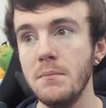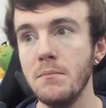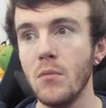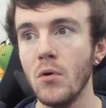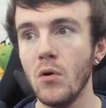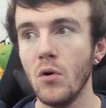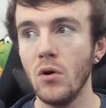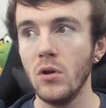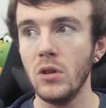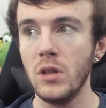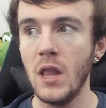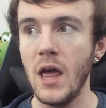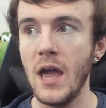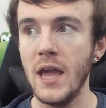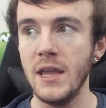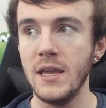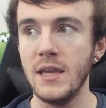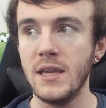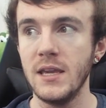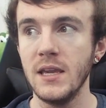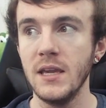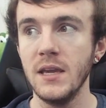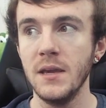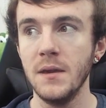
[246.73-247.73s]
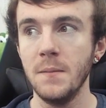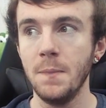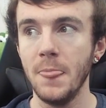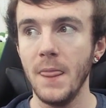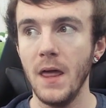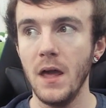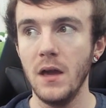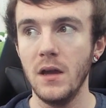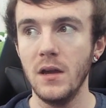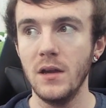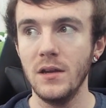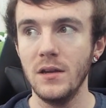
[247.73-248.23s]
more like
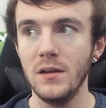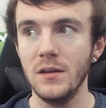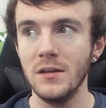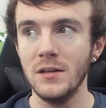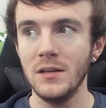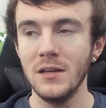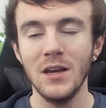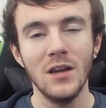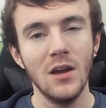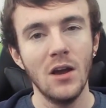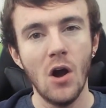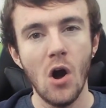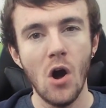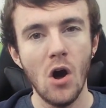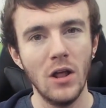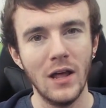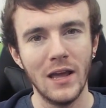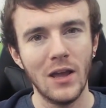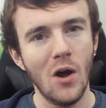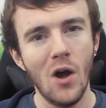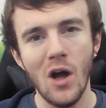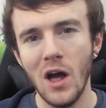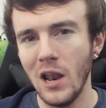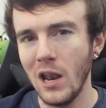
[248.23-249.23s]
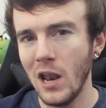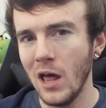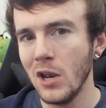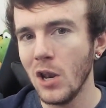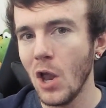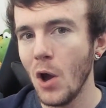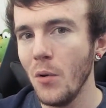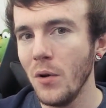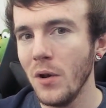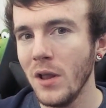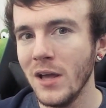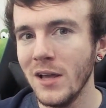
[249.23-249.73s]

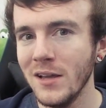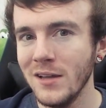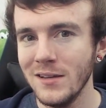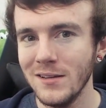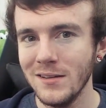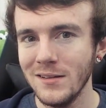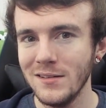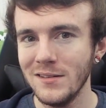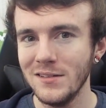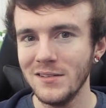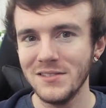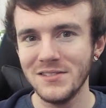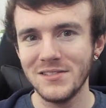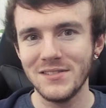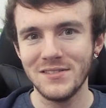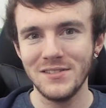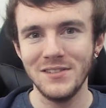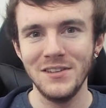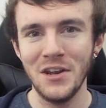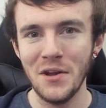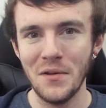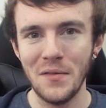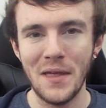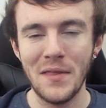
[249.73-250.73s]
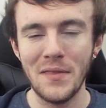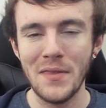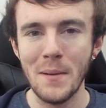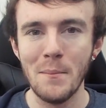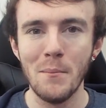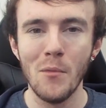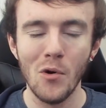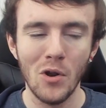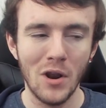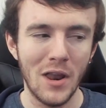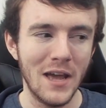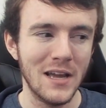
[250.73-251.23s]
Alola. You know, they're
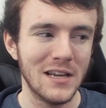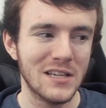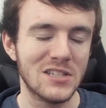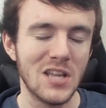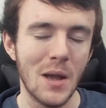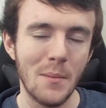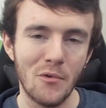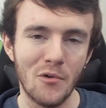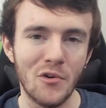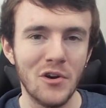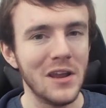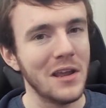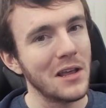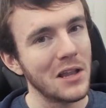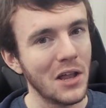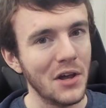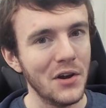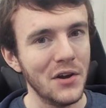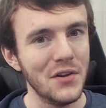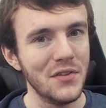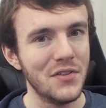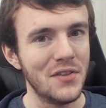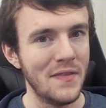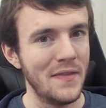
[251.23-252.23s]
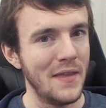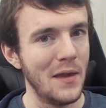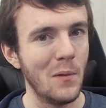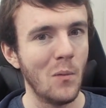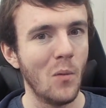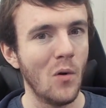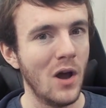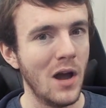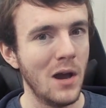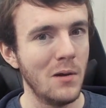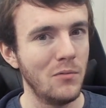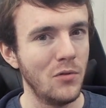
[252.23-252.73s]
more like summery clothes than they
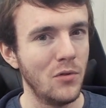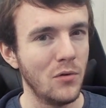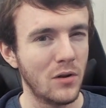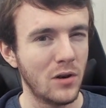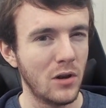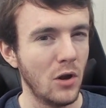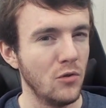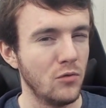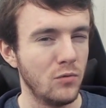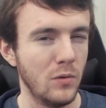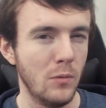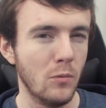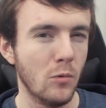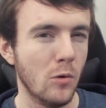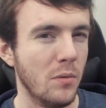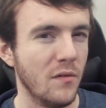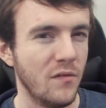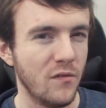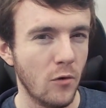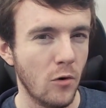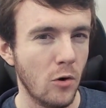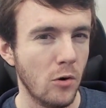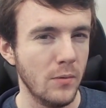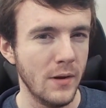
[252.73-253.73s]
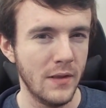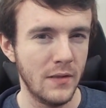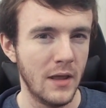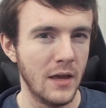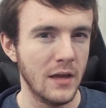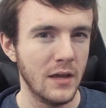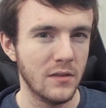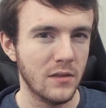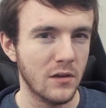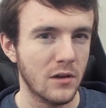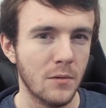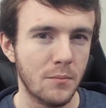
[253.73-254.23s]
were the clothes we wore before. We had
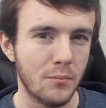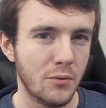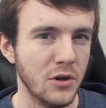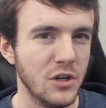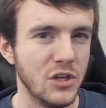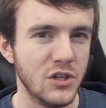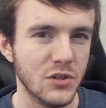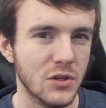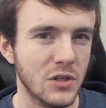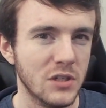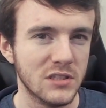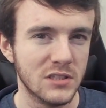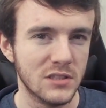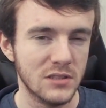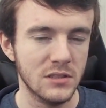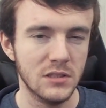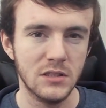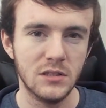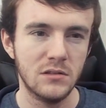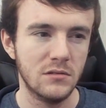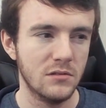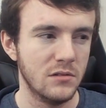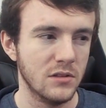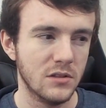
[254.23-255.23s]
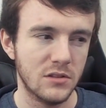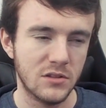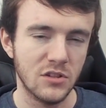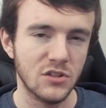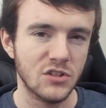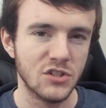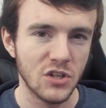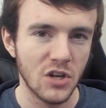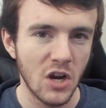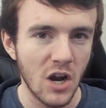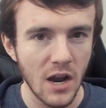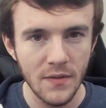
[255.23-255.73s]
like the capri shorts and the
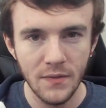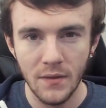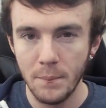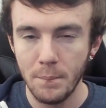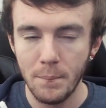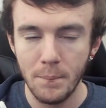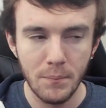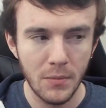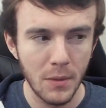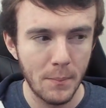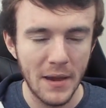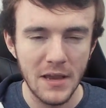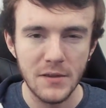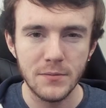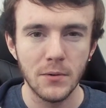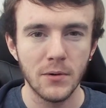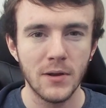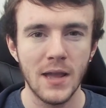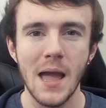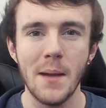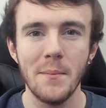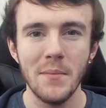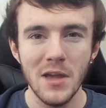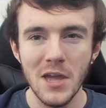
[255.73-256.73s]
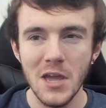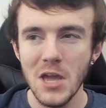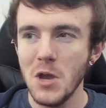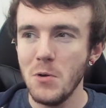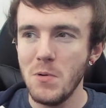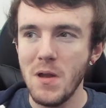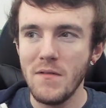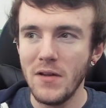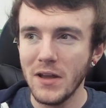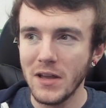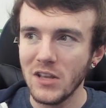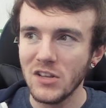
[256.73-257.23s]
shirt and the baseball cap. We
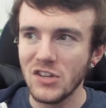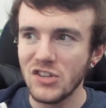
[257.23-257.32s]
have like a